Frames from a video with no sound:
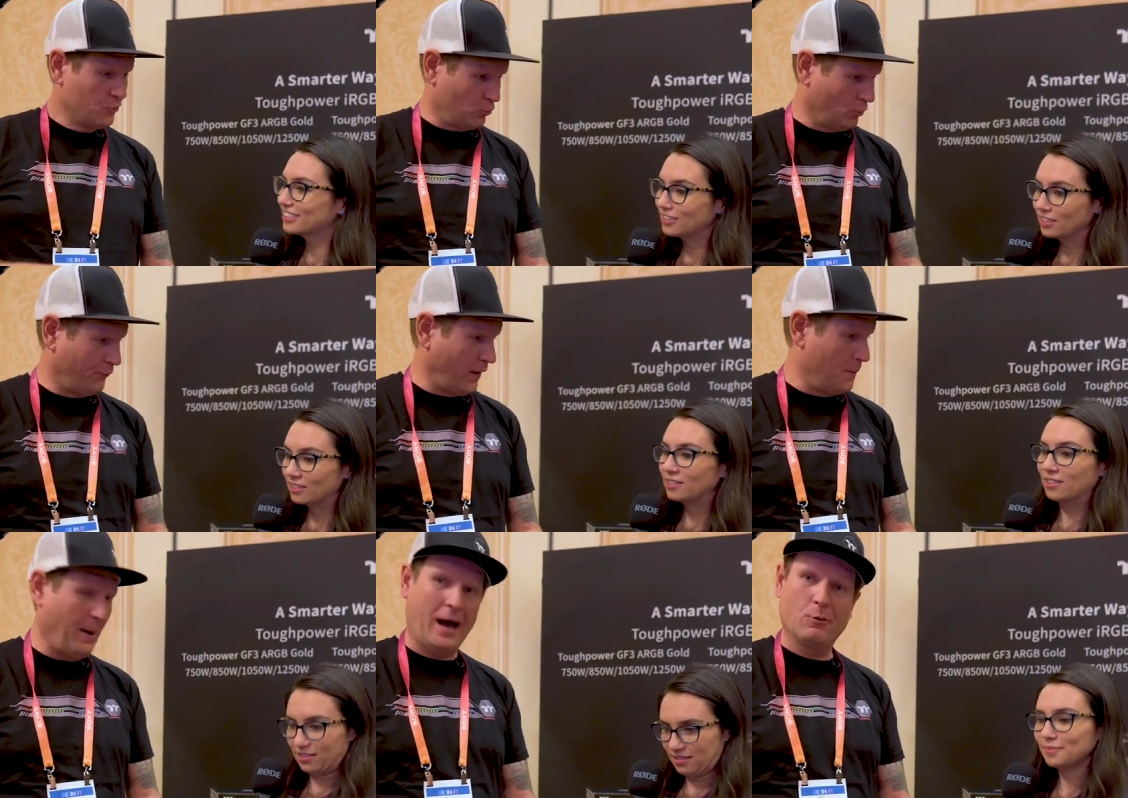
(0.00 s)

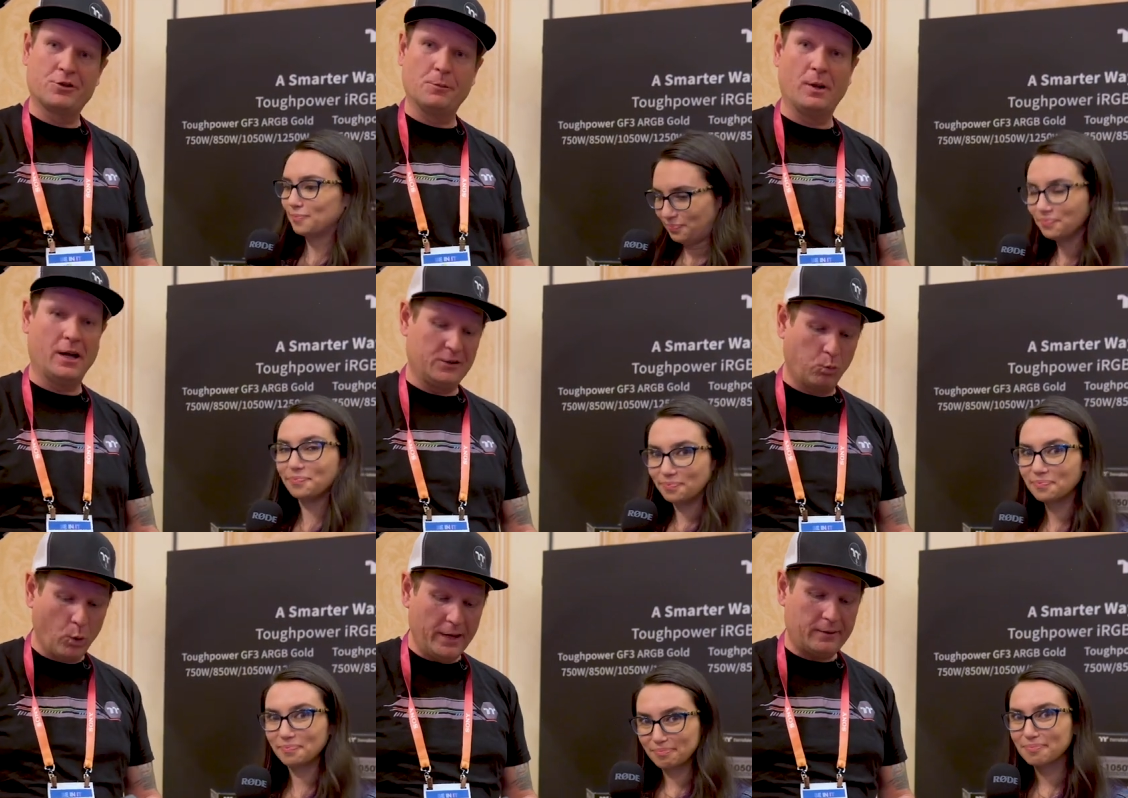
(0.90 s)
Speaker 1: certified power supplies
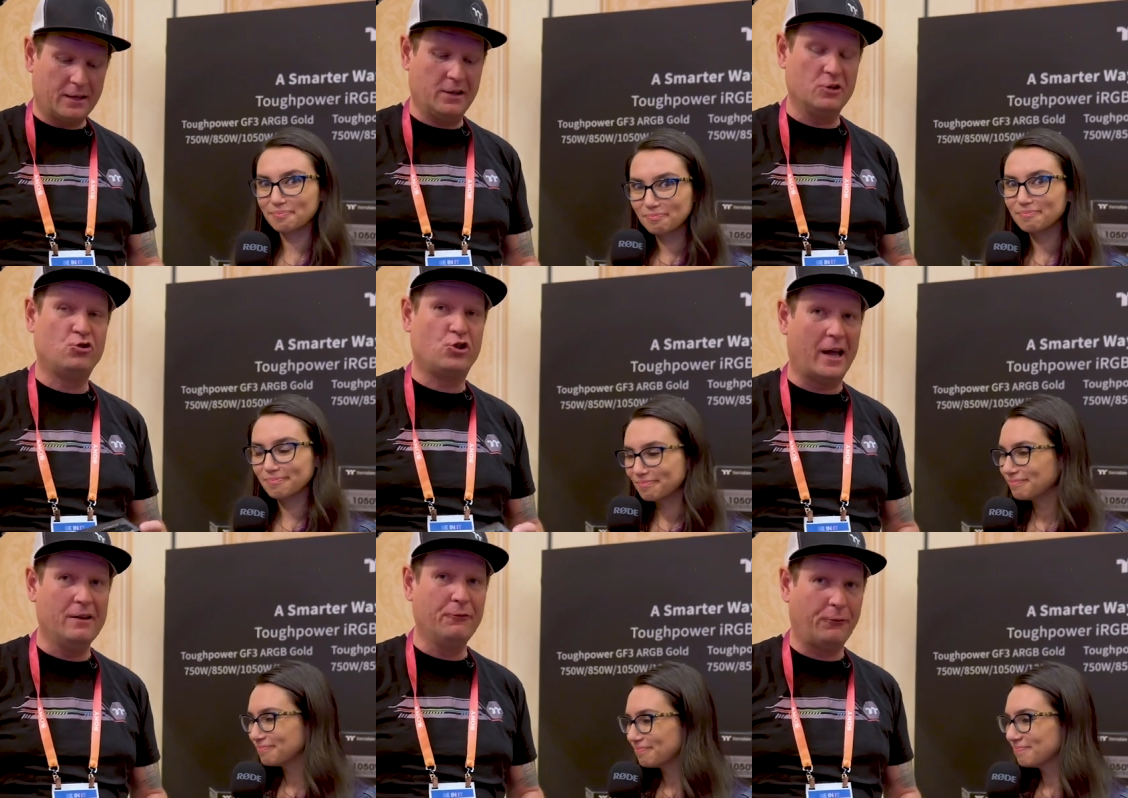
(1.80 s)
with the
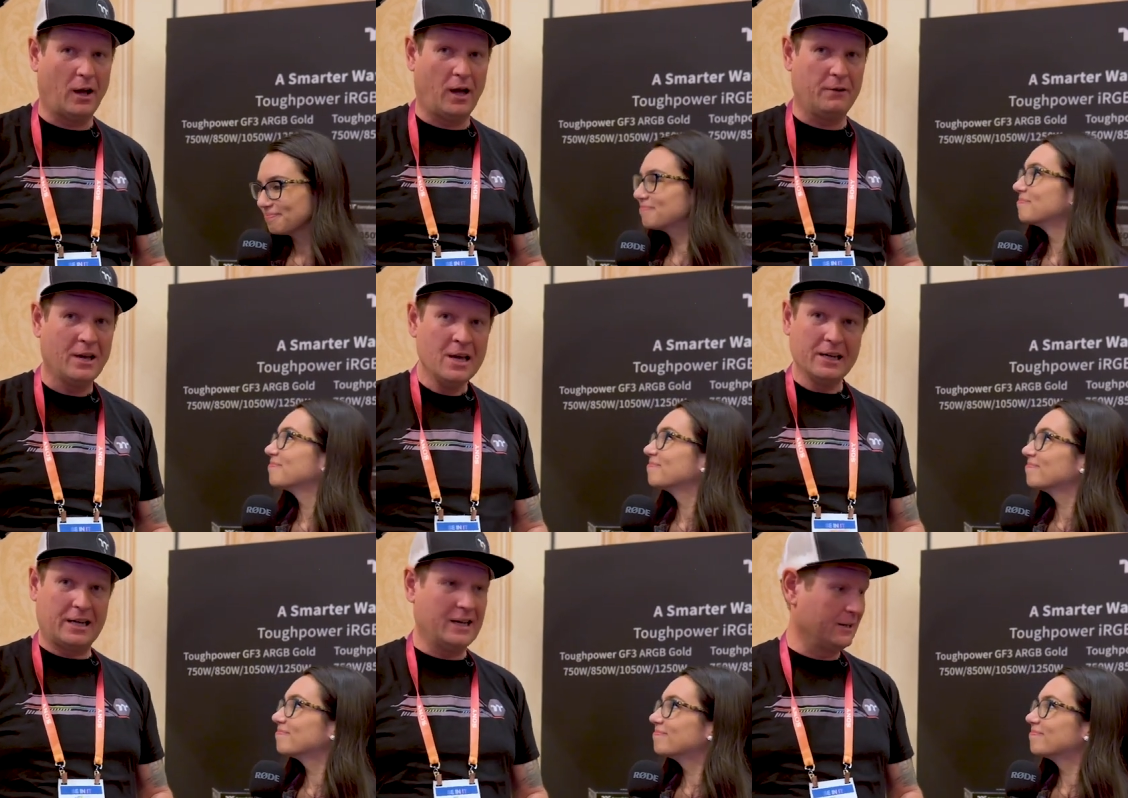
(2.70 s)
Gen 5
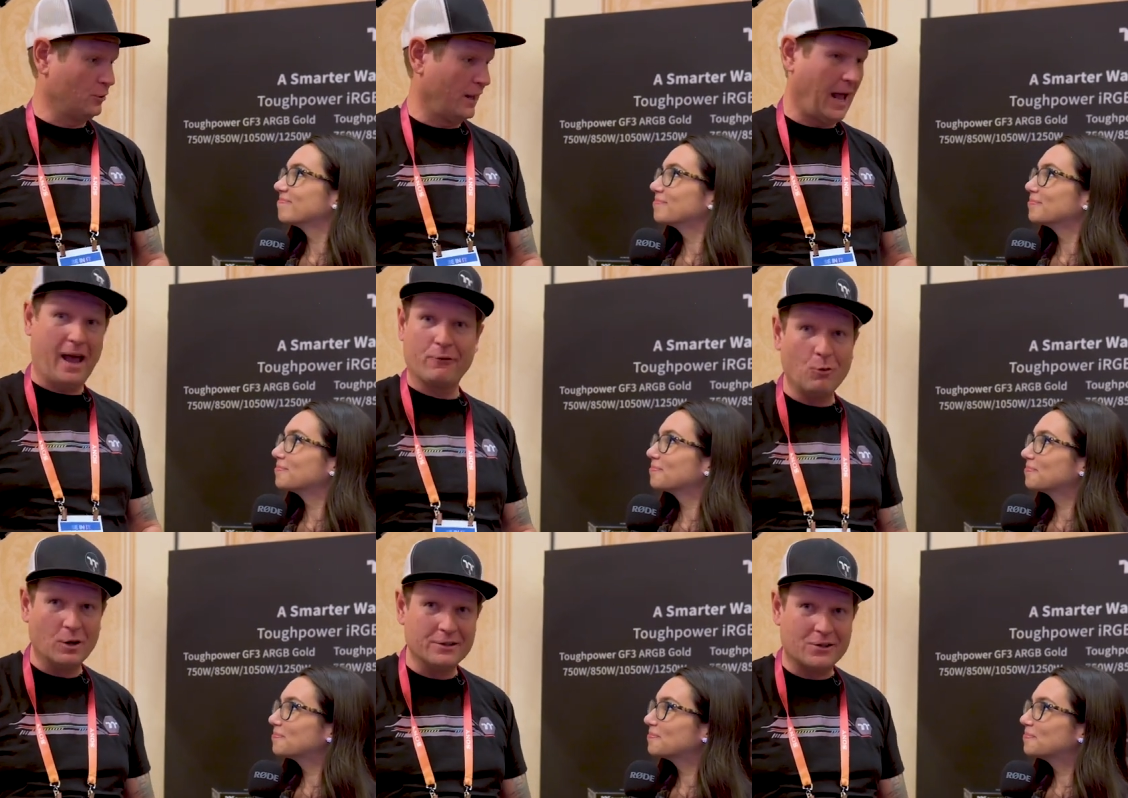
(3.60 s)
connector that
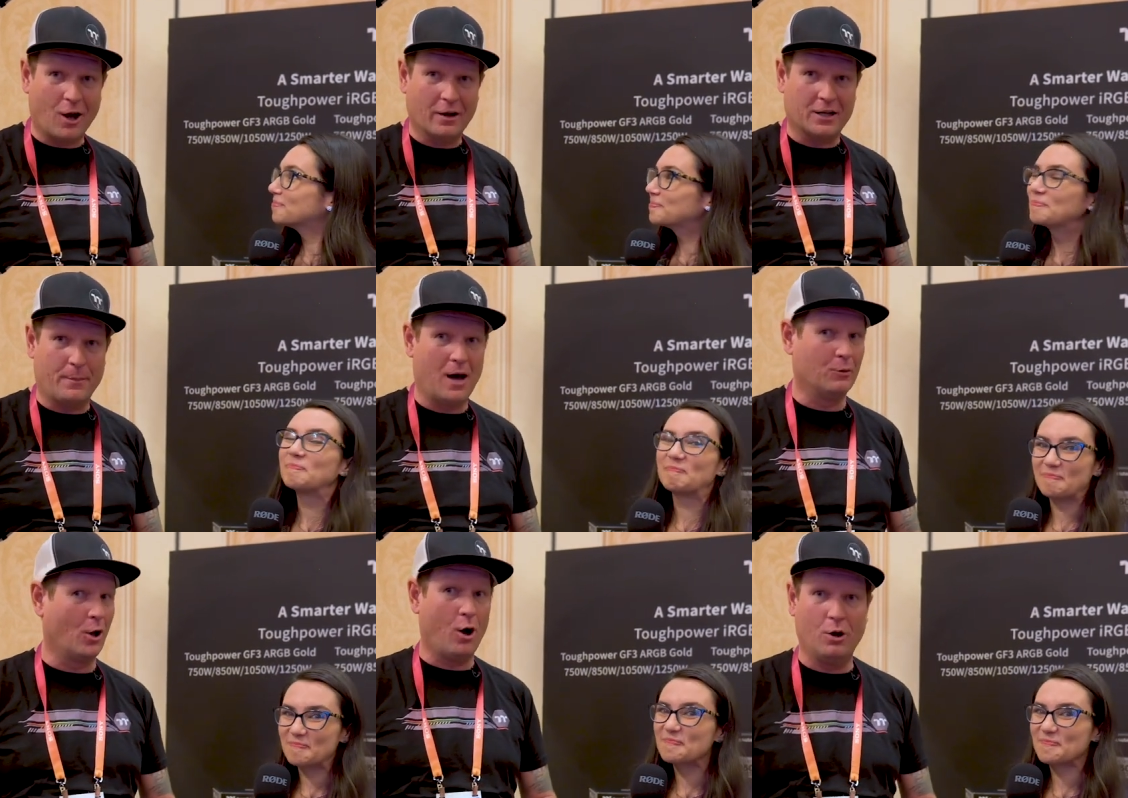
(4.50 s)
everyone's talking about
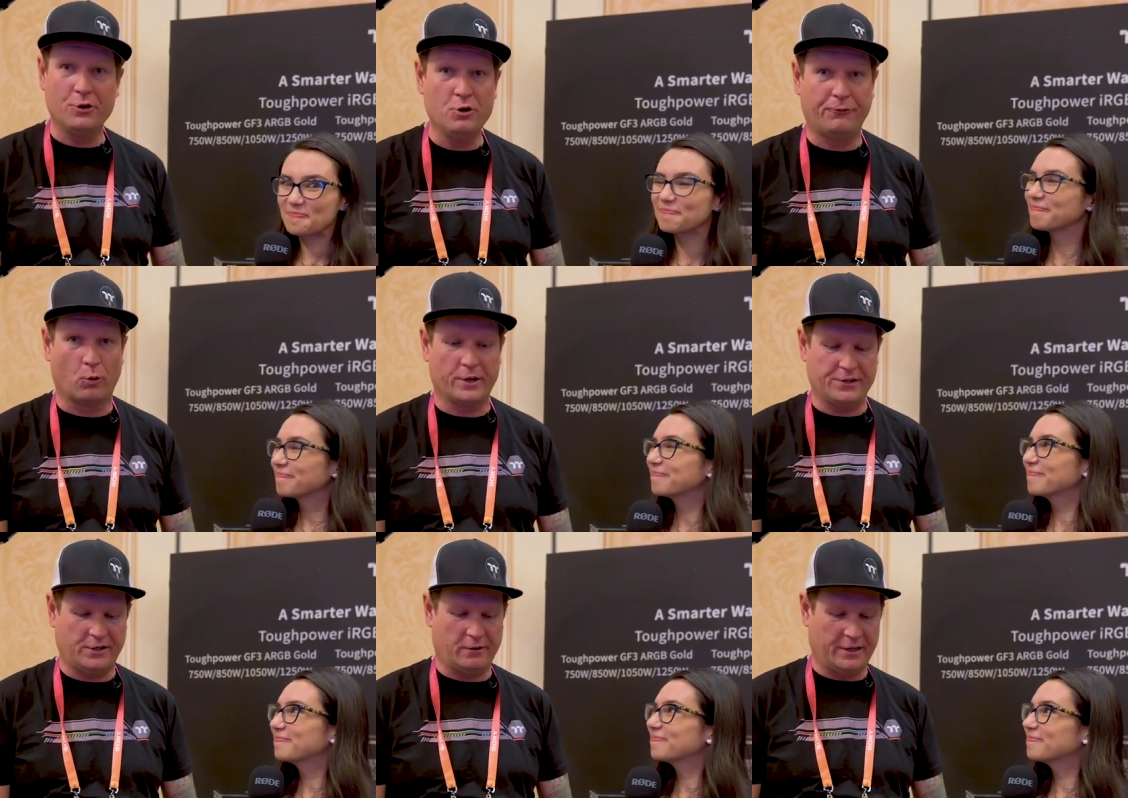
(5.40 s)
with all the new 40
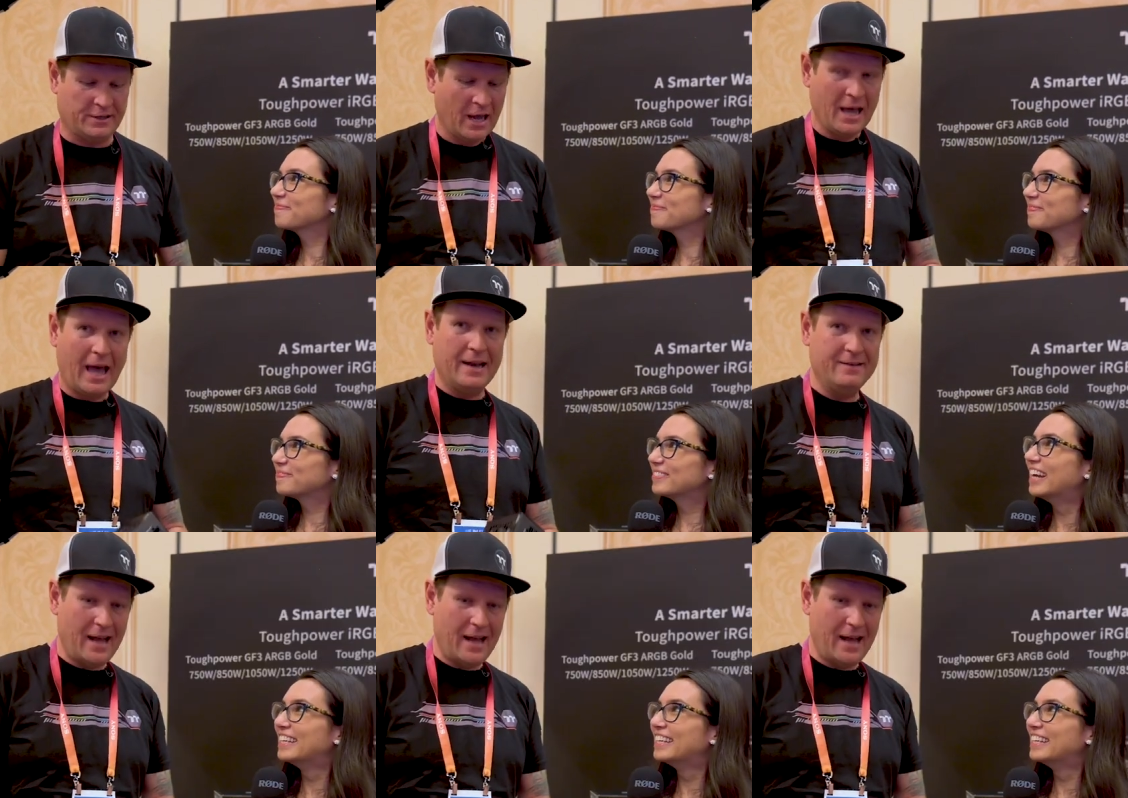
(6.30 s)
series. And